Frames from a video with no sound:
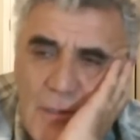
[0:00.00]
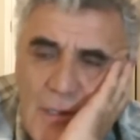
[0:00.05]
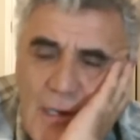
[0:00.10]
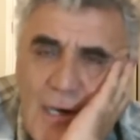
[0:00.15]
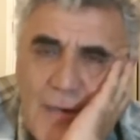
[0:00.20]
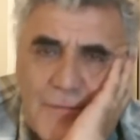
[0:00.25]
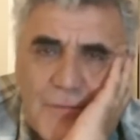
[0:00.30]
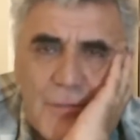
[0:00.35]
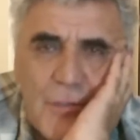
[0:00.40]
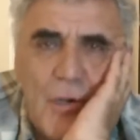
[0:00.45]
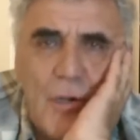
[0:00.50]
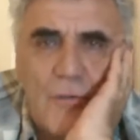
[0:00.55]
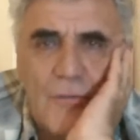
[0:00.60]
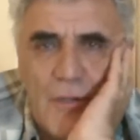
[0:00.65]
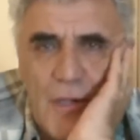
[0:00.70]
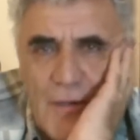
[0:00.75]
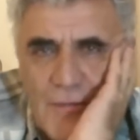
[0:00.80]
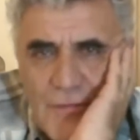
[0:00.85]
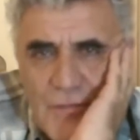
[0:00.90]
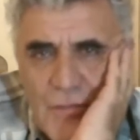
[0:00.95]
After all, we
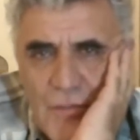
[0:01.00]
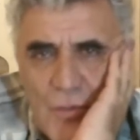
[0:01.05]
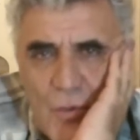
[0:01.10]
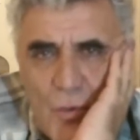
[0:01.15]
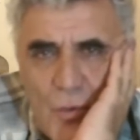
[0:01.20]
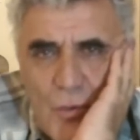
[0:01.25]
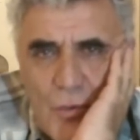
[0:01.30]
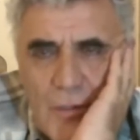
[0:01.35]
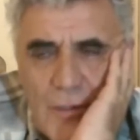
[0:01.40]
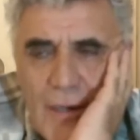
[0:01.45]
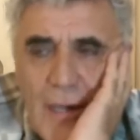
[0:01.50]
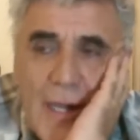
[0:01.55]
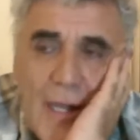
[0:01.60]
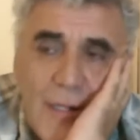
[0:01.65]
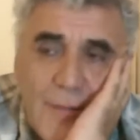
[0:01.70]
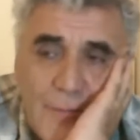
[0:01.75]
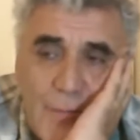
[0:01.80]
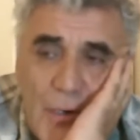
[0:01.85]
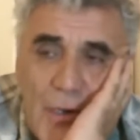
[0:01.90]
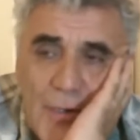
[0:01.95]
have soul
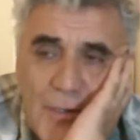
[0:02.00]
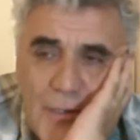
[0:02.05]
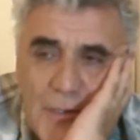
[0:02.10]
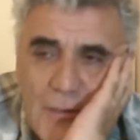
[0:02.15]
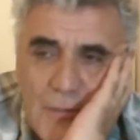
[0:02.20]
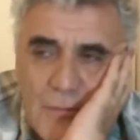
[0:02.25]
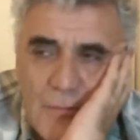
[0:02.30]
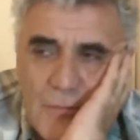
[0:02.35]
and body.